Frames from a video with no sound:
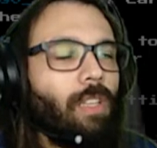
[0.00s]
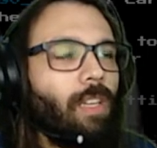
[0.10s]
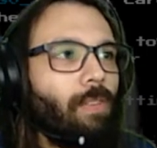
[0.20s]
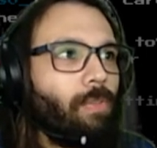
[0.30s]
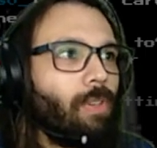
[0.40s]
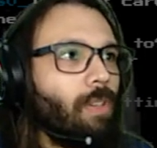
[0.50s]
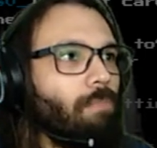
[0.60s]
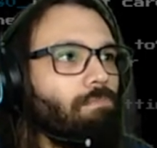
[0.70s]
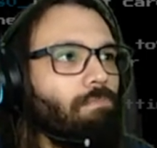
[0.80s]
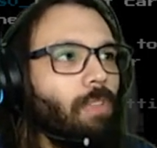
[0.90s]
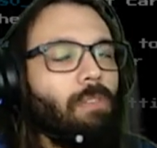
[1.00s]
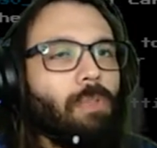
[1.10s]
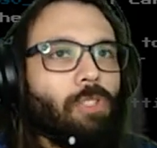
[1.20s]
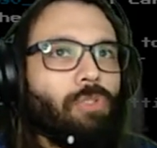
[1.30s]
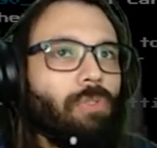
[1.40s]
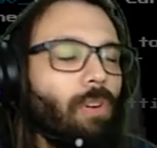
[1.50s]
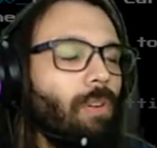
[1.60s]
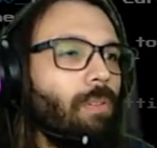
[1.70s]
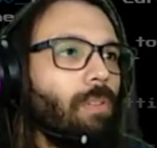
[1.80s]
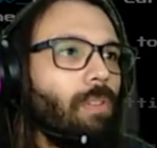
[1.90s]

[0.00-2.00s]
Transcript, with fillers: there for anyone to follow.